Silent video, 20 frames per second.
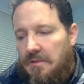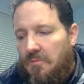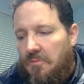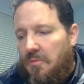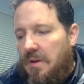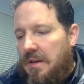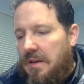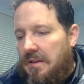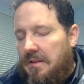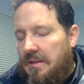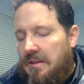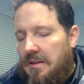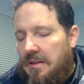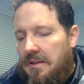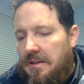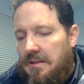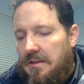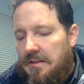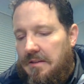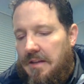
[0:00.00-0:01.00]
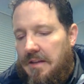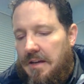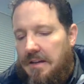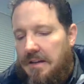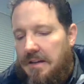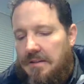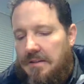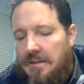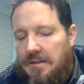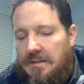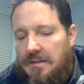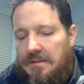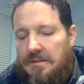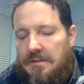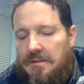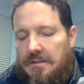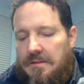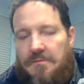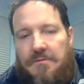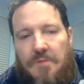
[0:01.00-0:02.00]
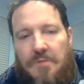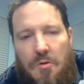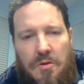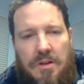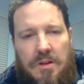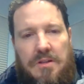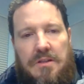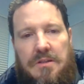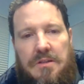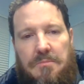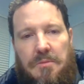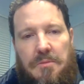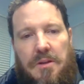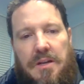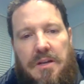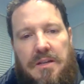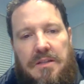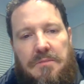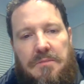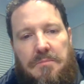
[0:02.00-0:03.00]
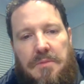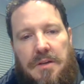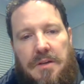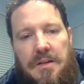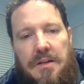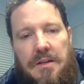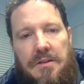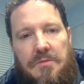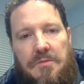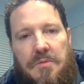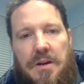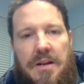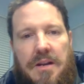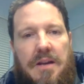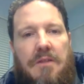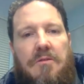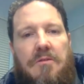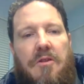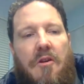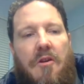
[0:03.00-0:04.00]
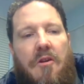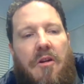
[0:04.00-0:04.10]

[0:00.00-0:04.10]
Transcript: way that the voting displays, because right now